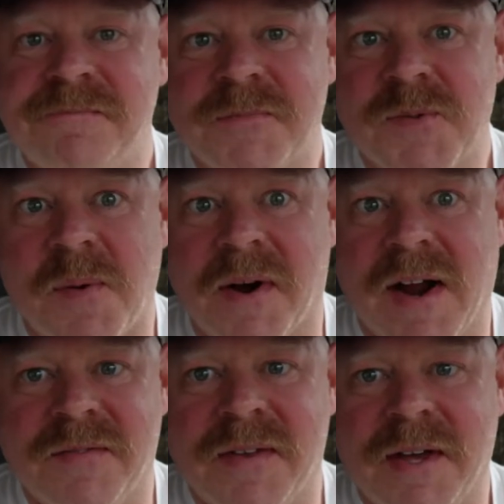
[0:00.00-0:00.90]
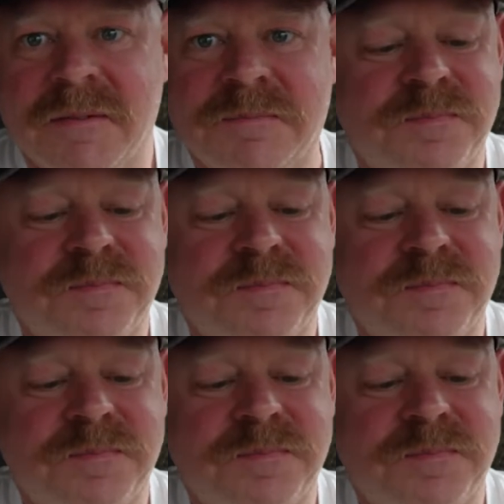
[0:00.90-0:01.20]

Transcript: That's what we're going to have today.